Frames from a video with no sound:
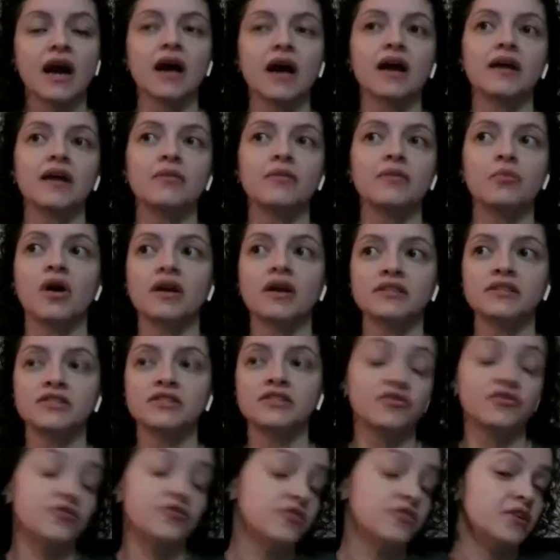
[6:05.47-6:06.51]
I
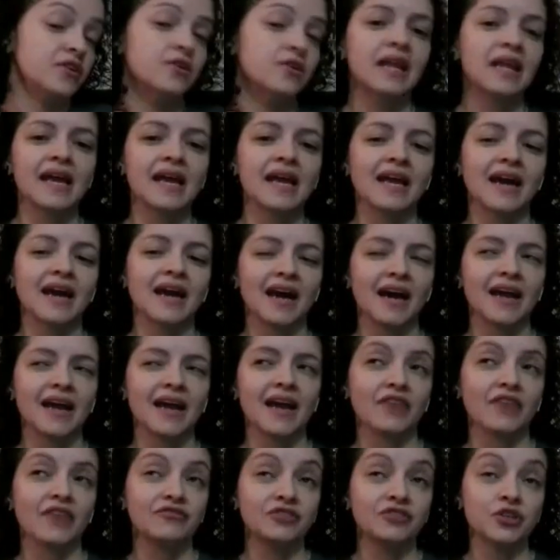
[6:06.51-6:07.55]
want to feel like
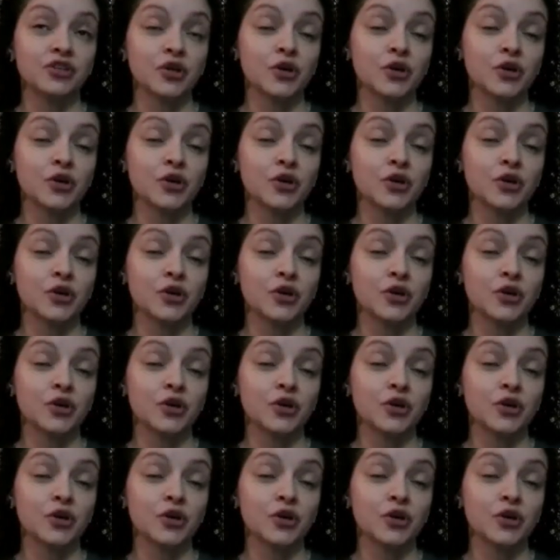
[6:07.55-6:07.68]
I have